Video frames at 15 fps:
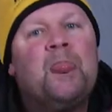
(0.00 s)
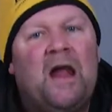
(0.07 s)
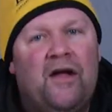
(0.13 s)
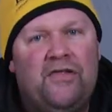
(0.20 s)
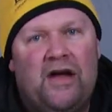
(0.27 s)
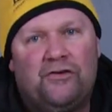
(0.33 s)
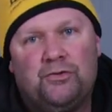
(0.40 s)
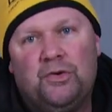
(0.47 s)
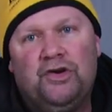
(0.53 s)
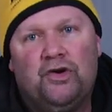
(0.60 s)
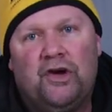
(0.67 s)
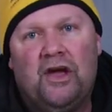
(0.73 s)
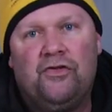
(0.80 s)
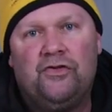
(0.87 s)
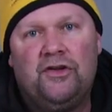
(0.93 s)
And that's what you'll
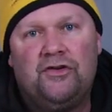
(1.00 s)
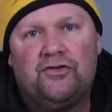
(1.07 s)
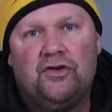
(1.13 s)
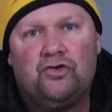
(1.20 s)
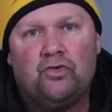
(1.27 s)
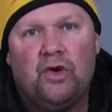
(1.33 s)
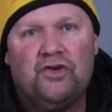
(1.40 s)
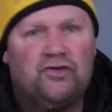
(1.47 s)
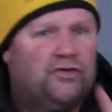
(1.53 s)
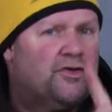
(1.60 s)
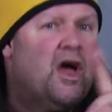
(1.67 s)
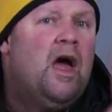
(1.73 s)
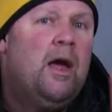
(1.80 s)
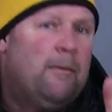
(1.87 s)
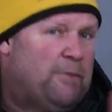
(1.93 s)
get in these situations.
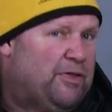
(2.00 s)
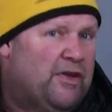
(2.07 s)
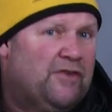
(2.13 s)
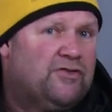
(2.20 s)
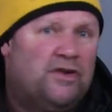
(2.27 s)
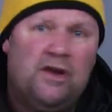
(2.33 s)
But that's